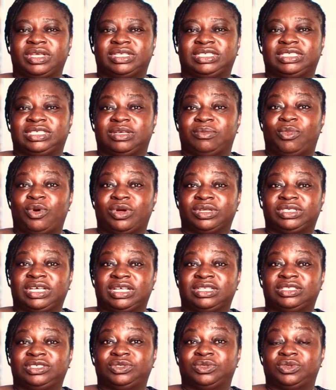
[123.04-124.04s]
it is
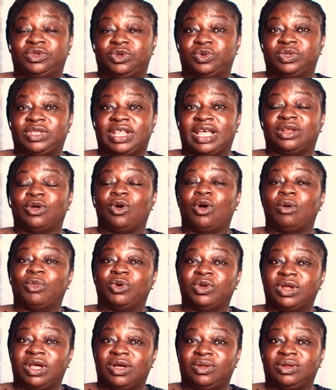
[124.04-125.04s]
important to note that
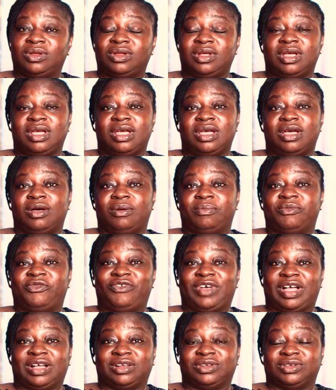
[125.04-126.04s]
hormonal um,
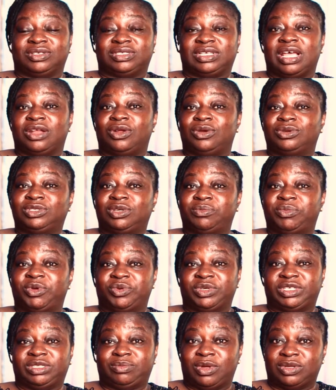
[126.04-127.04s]
factors can also be
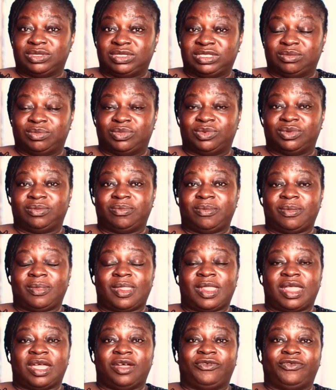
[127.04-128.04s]
responsible
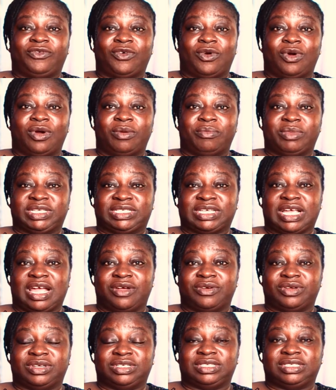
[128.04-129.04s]
for
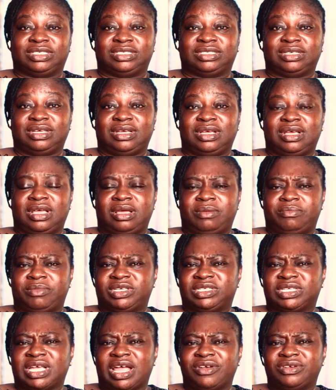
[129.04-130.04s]
miscarriages.
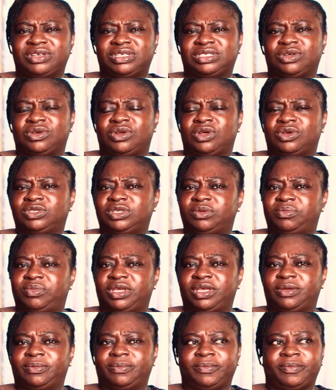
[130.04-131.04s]
Miscarriages could also
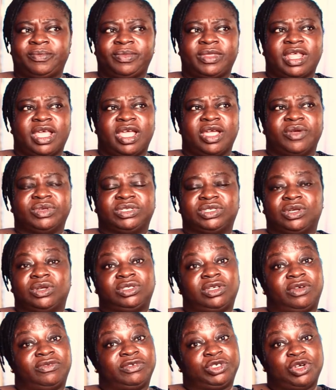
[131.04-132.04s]
be a
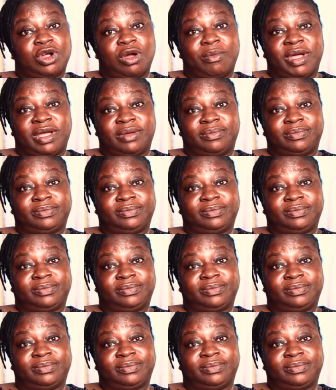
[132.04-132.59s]
result of trauma,